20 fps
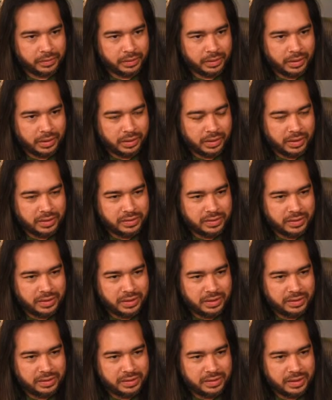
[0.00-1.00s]
I guess you
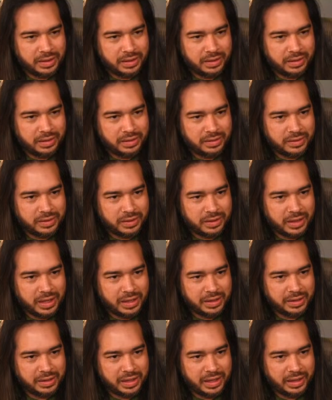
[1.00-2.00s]
can say these are kind
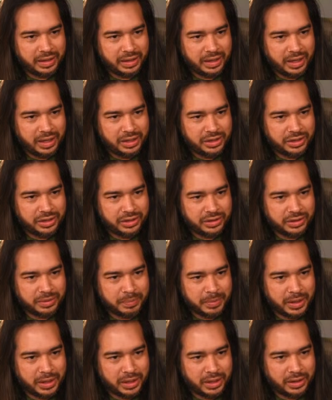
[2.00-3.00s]
of like edges,
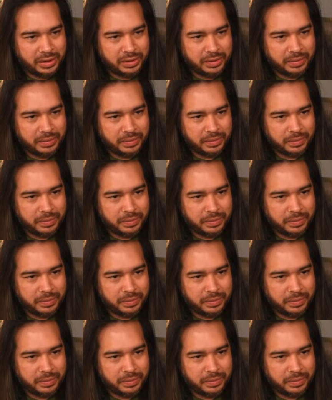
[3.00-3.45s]
man.